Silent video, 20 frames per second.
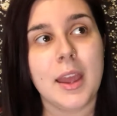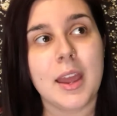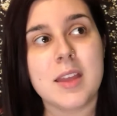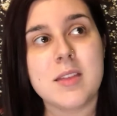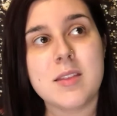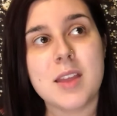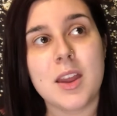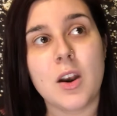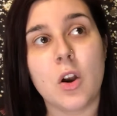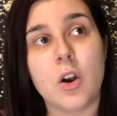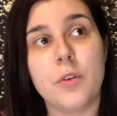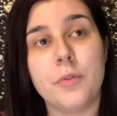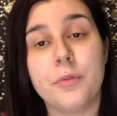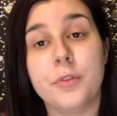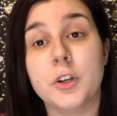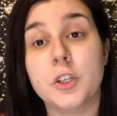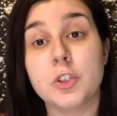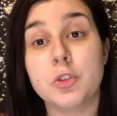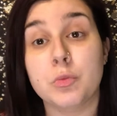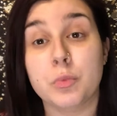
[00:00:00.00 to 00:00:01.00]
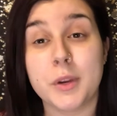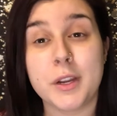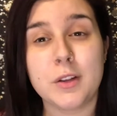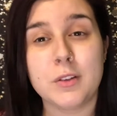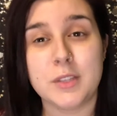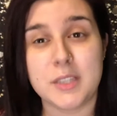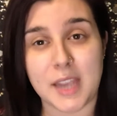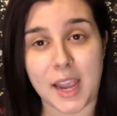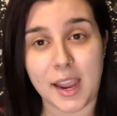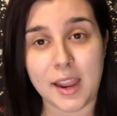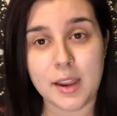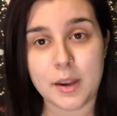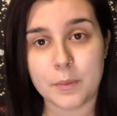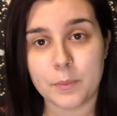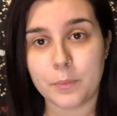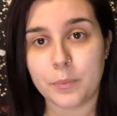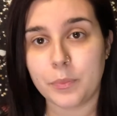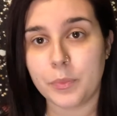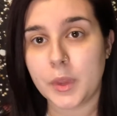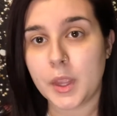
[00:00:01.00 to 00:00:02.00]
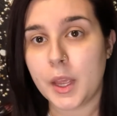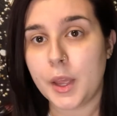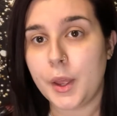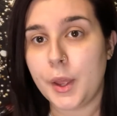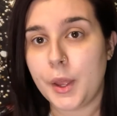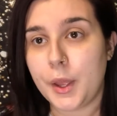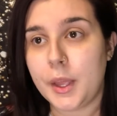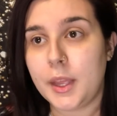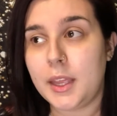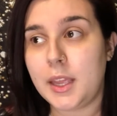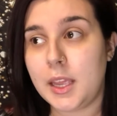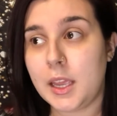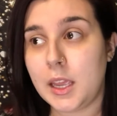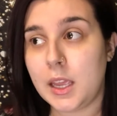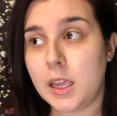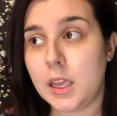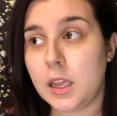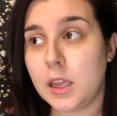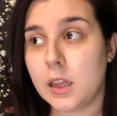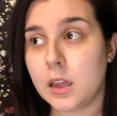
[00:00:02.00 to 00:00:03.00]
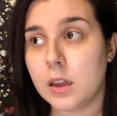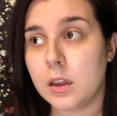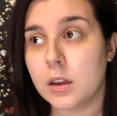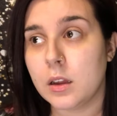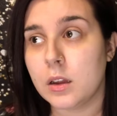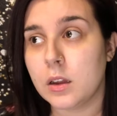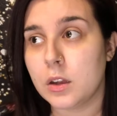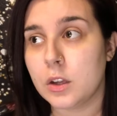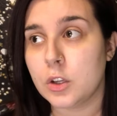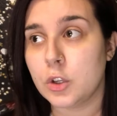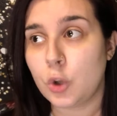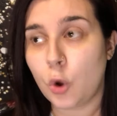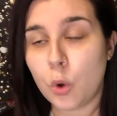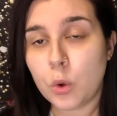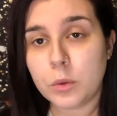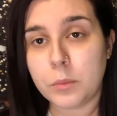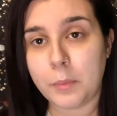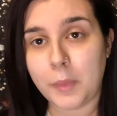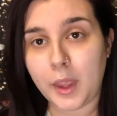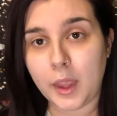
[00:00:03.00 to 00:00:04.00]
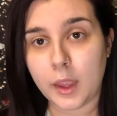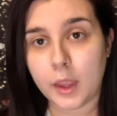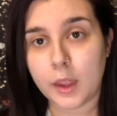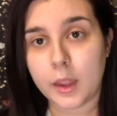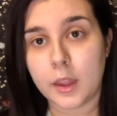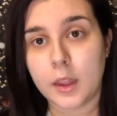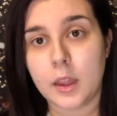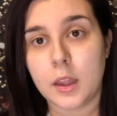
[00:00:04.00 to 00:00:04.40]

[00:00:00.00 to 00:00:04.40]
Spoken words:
And then our first real date, he told me,